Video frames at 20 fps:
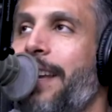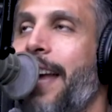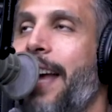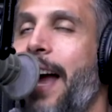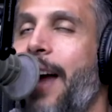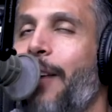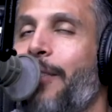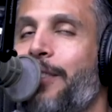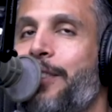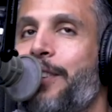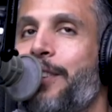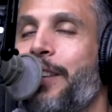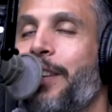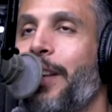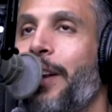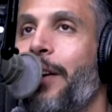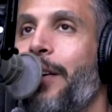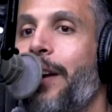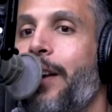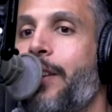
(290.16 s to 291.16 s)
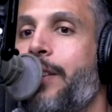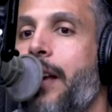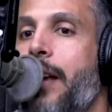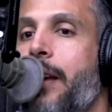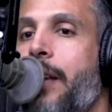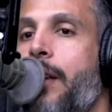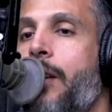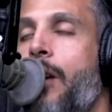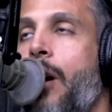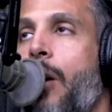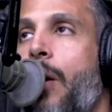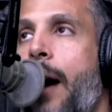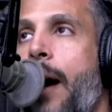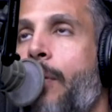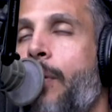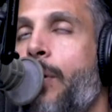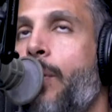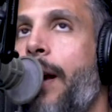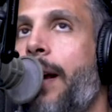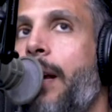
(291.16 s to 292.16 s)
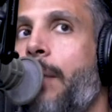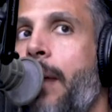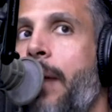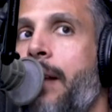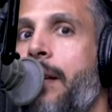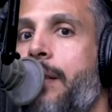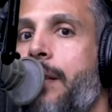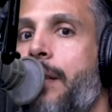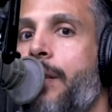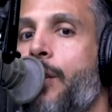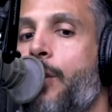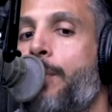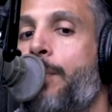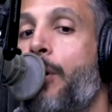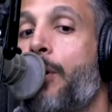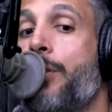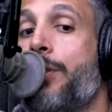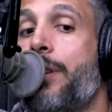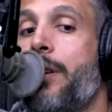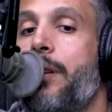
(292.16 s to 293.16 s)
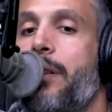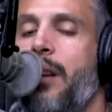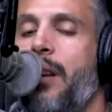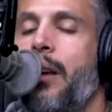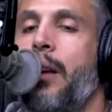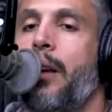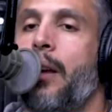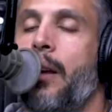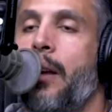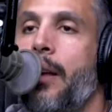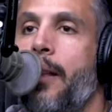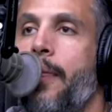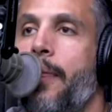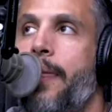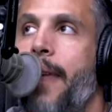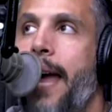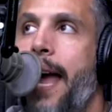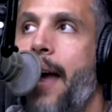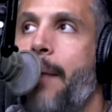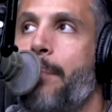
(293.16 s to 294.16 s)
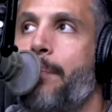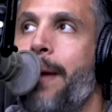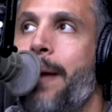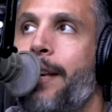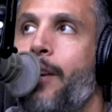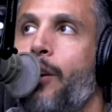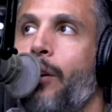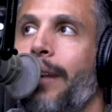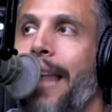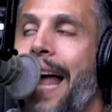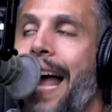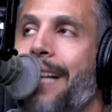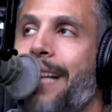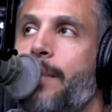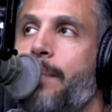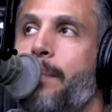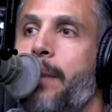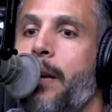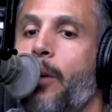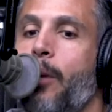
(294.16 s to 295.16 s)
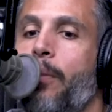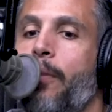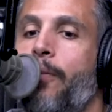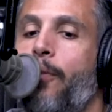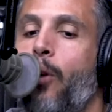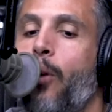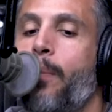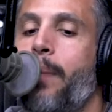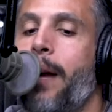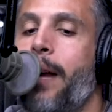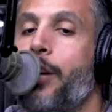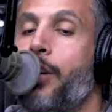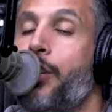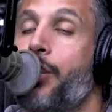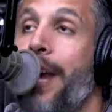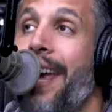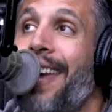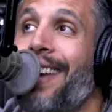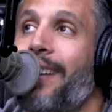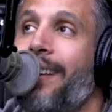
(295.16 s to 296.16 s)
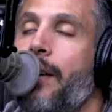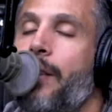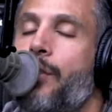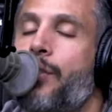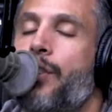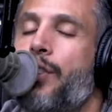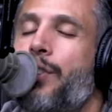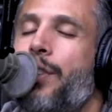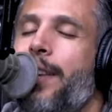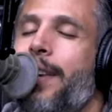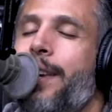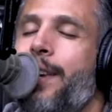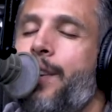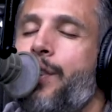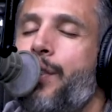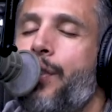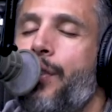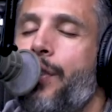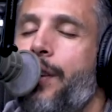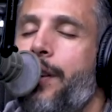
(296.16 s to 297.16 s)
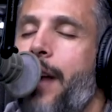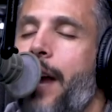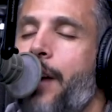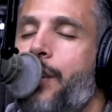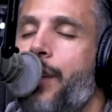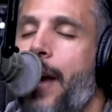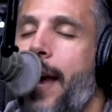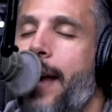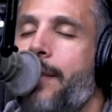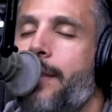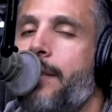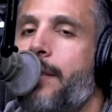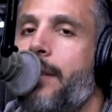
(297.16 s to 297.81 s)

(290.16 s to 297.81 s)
Yeah, which is hilarious. You know, I would recommend to this person that make your last meal before bed a shake. It's just easier to digest.